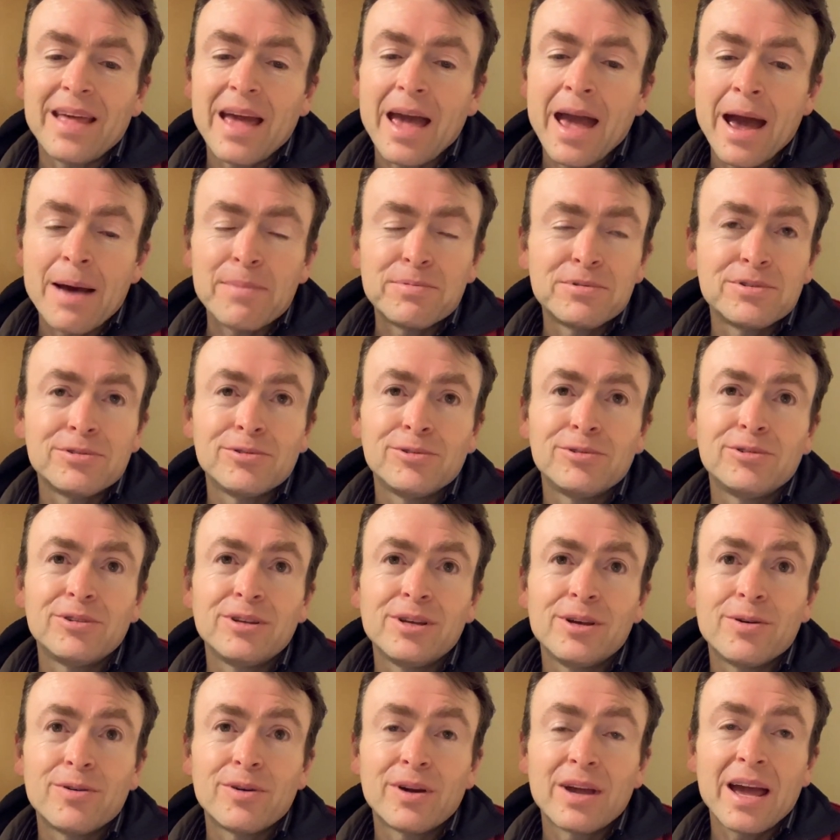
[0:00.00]

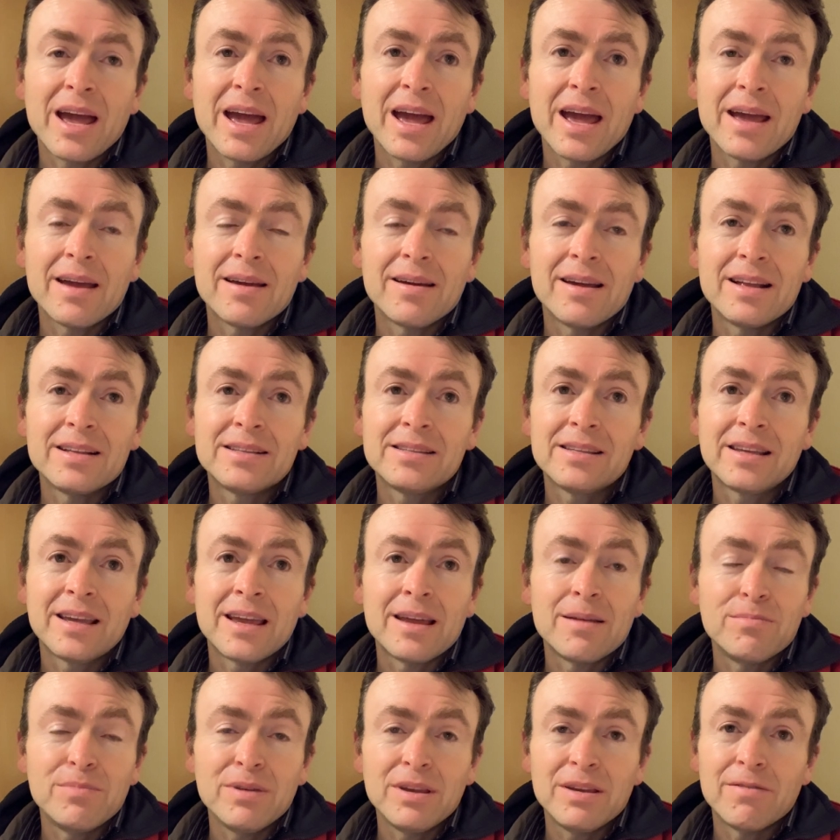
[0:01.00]
Absolutely okay. It
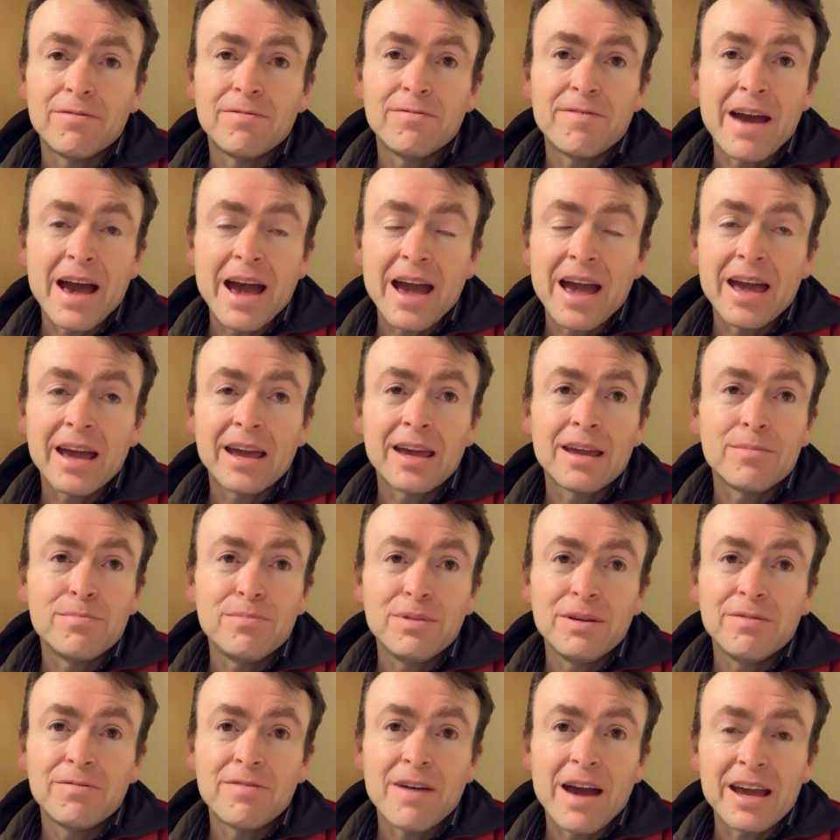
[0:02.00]
can be
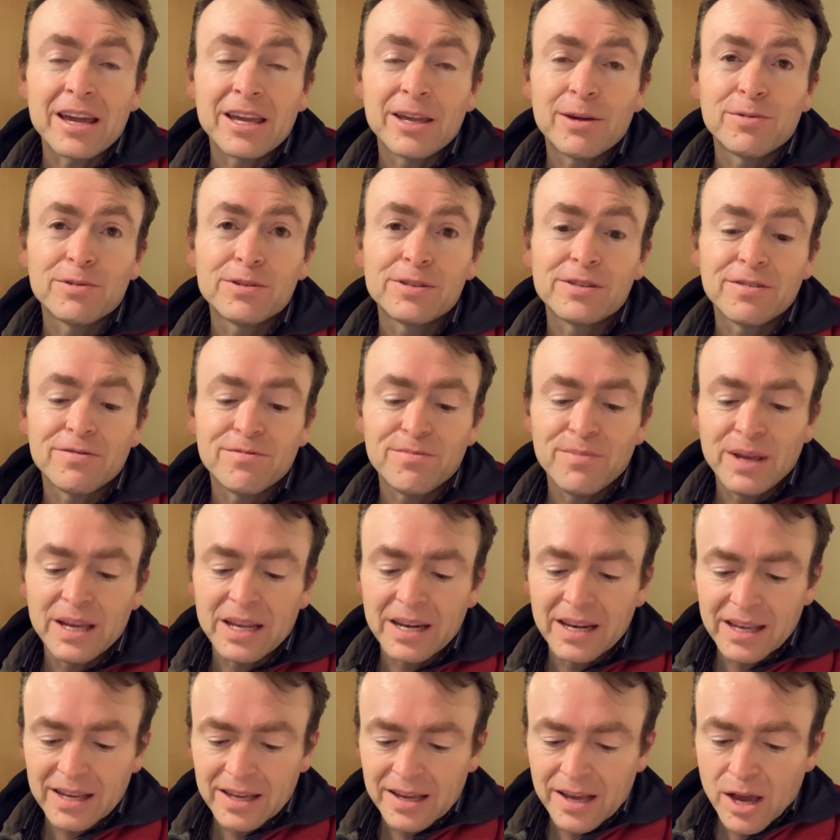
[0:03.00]
vacuous of
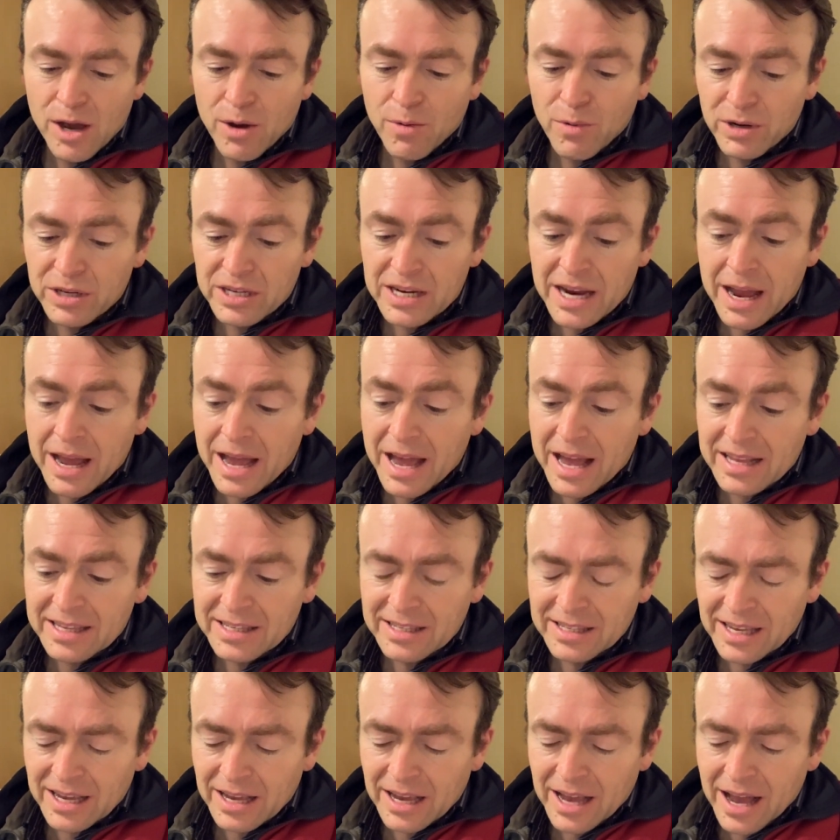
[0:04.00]
meaning, which I
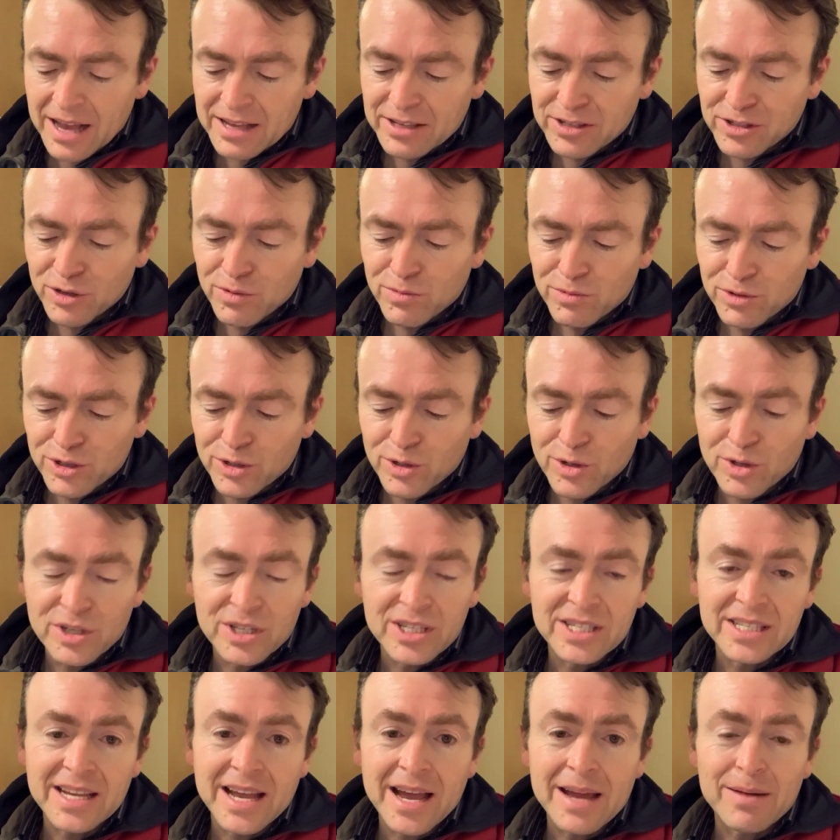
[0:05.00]
assume George
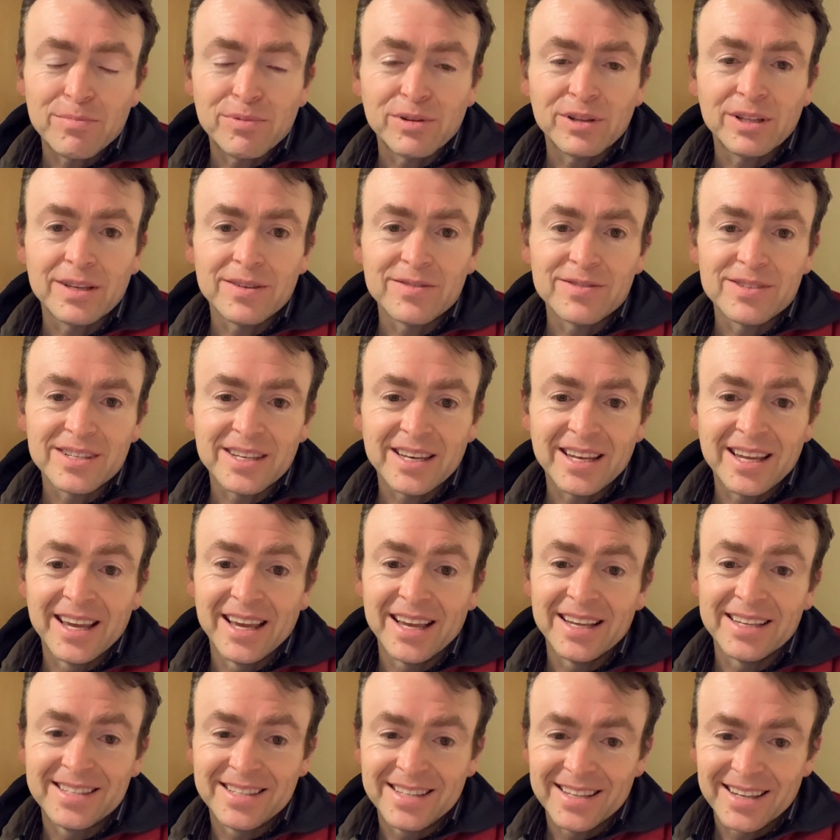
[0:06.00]
Sand believes it
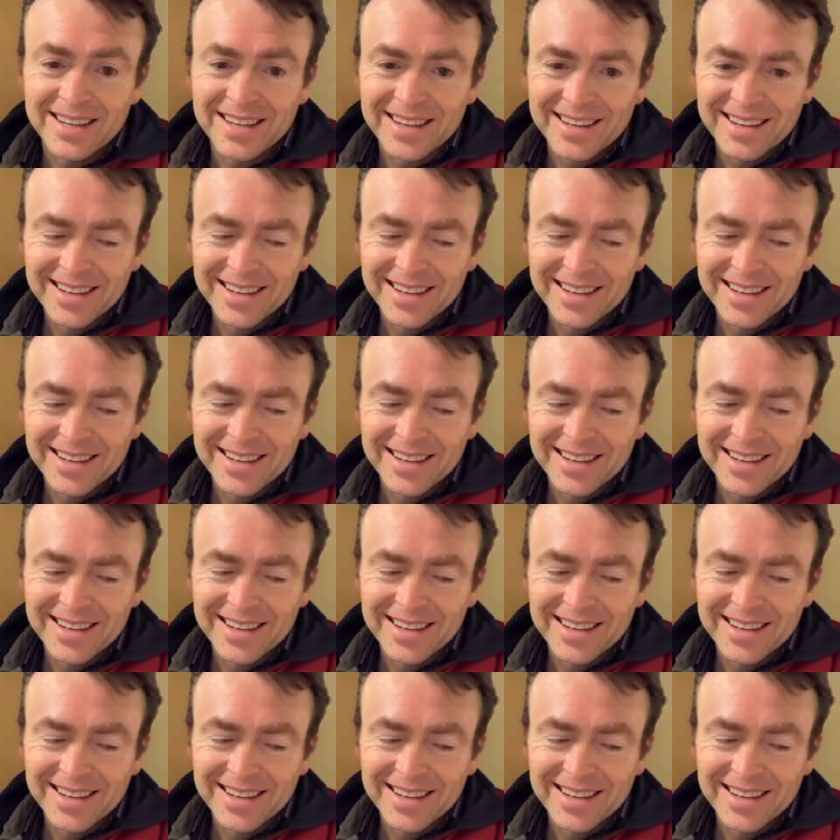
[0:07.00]
is.